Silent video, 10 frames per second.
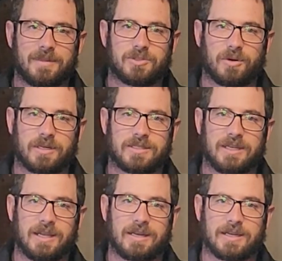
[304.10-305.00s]
Join us
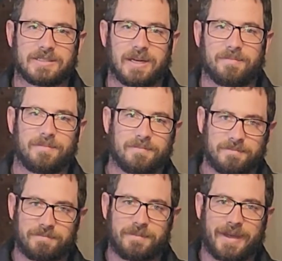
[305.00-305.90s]
again next time.
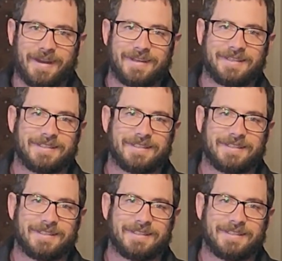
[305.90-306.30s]
Bye.